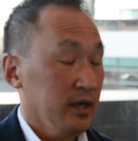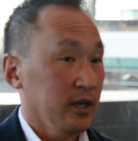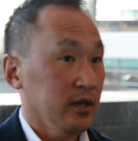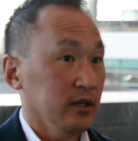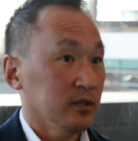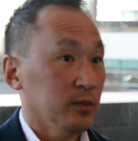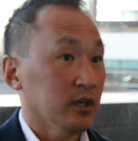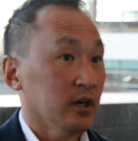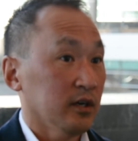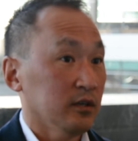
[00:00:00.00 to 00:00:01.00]
is
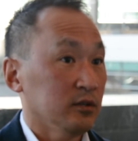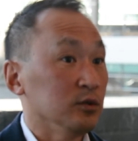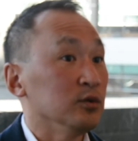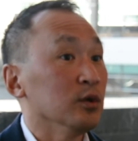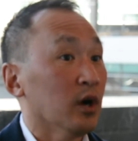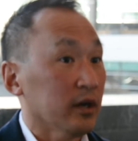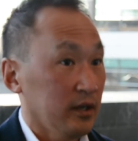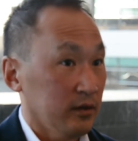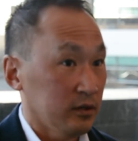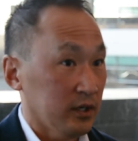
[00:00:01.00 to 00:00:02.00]
because you do not
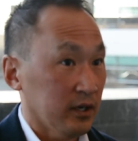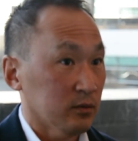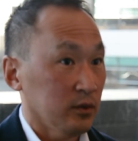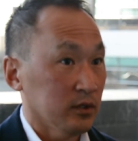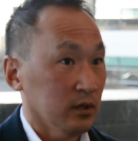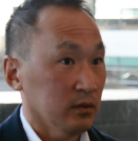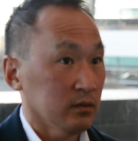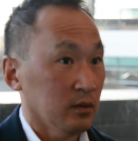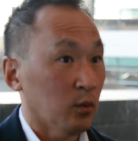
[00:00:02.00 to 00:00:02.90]
get the test result